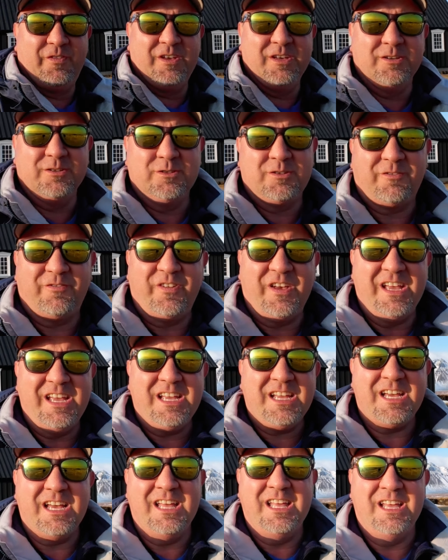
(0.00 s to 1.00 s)
feels
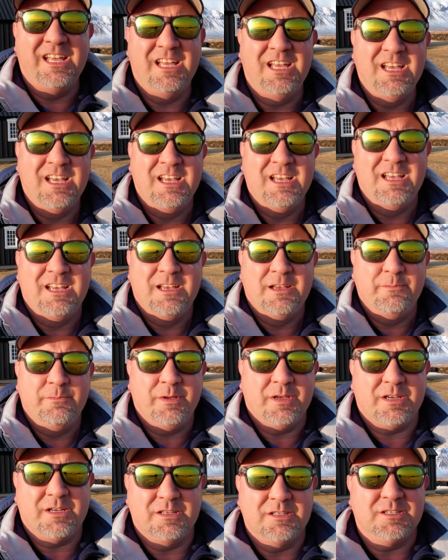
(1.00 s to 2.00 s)
fake
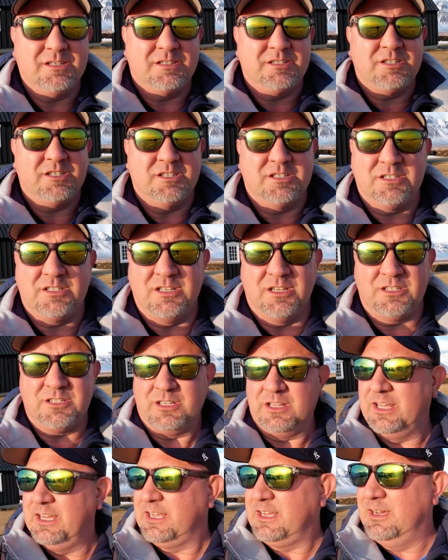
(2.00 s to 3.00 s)
because it's just such
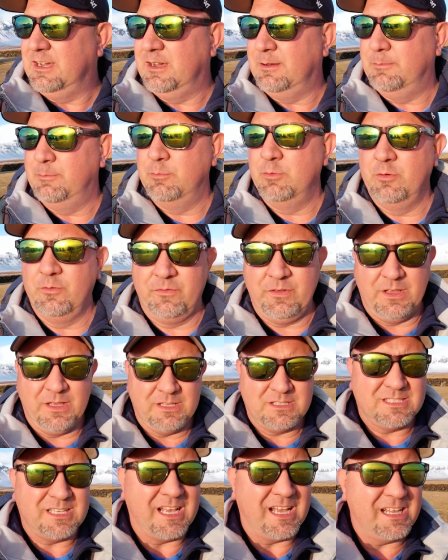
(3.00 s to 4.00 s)
a like a movie
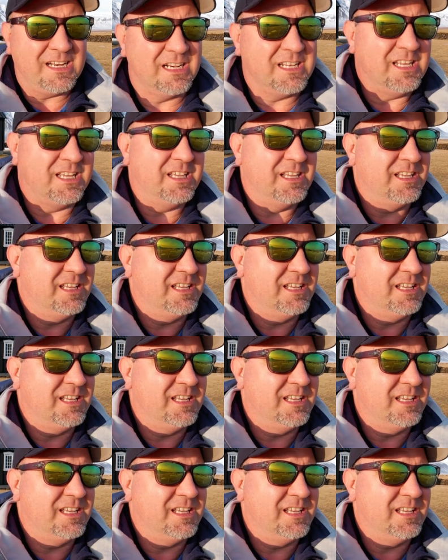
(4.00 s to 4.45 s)
set.